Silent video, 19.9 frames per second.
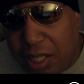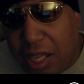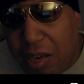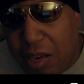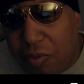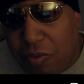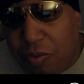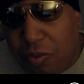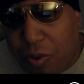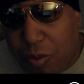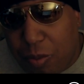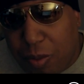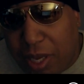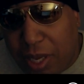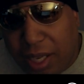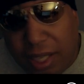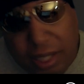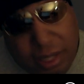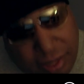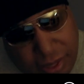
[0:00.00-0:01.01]
the hit for
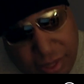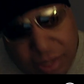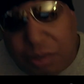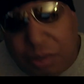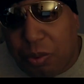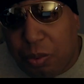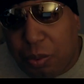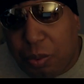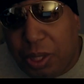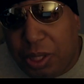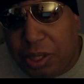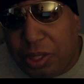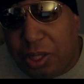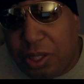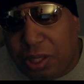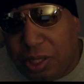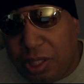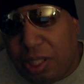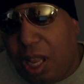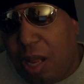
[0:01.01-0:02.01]
means,
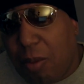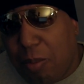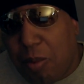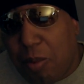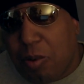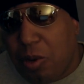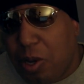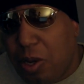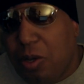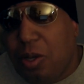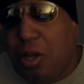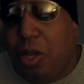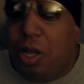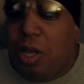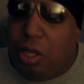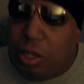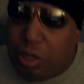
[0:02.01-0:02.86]
research. A lot of people know.